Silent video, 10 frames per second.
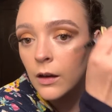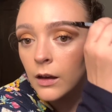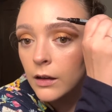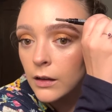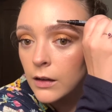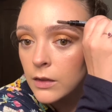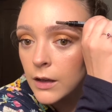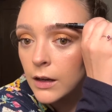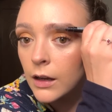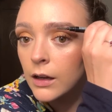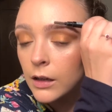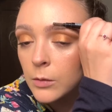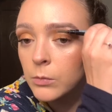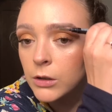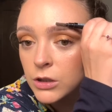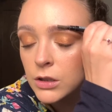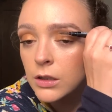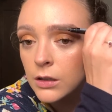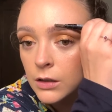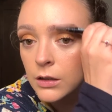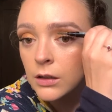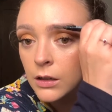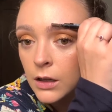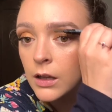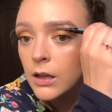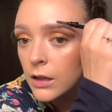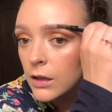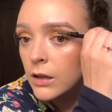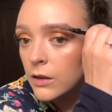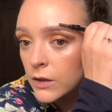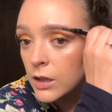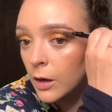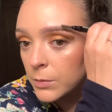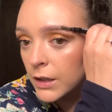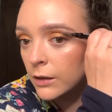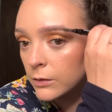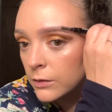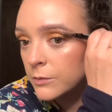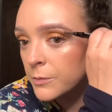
Okay, and then I brush the top down.